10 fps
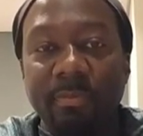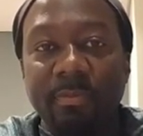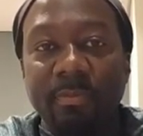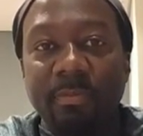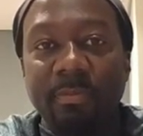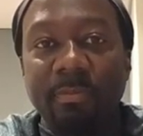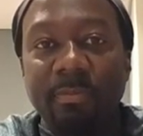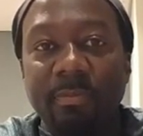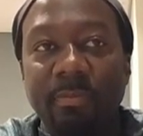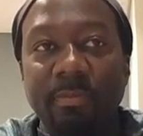
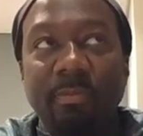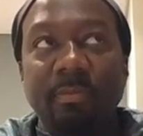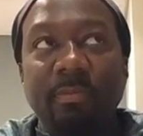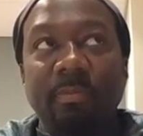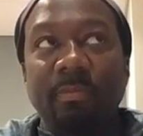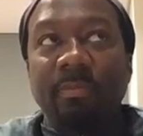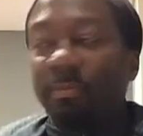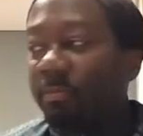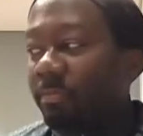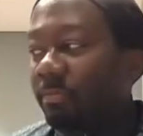
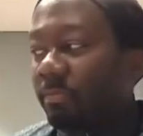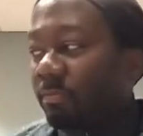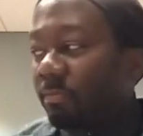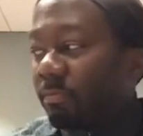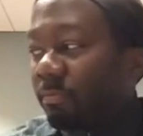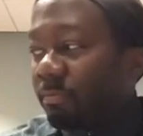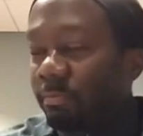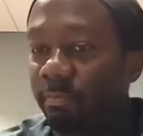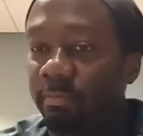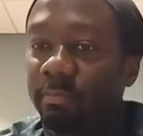
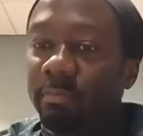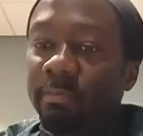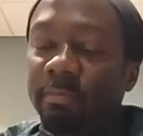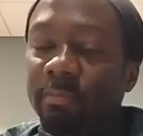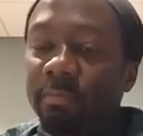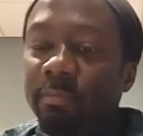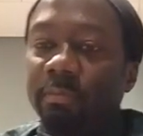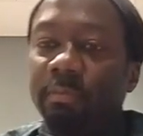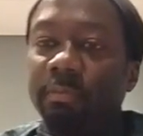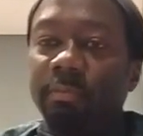
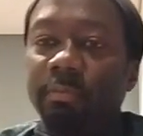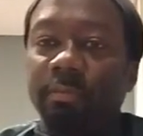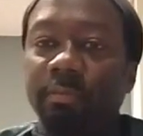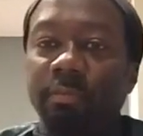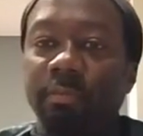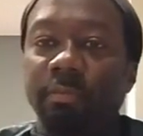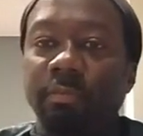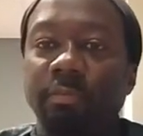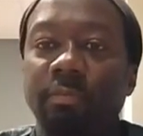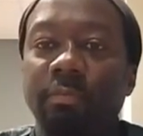
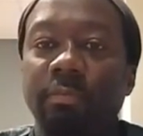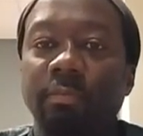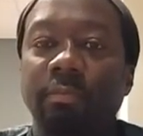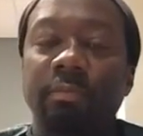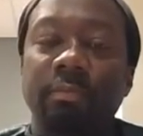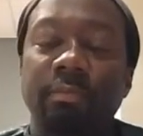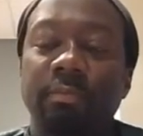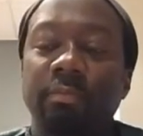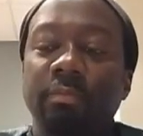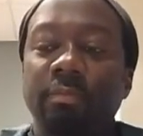
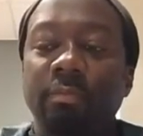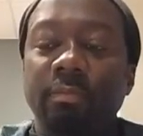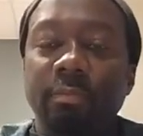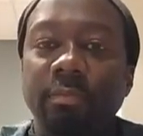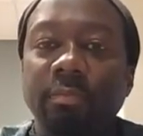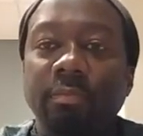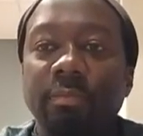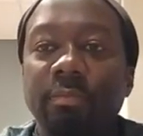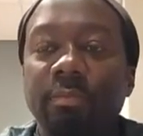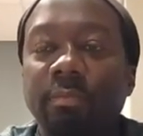
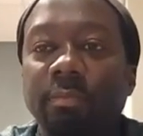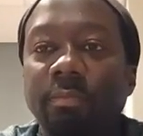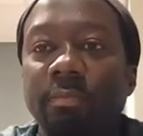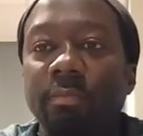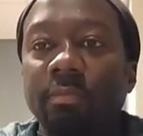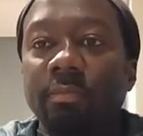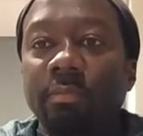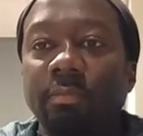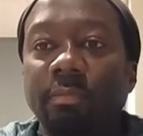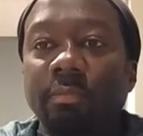No words are spoken by the person on screen.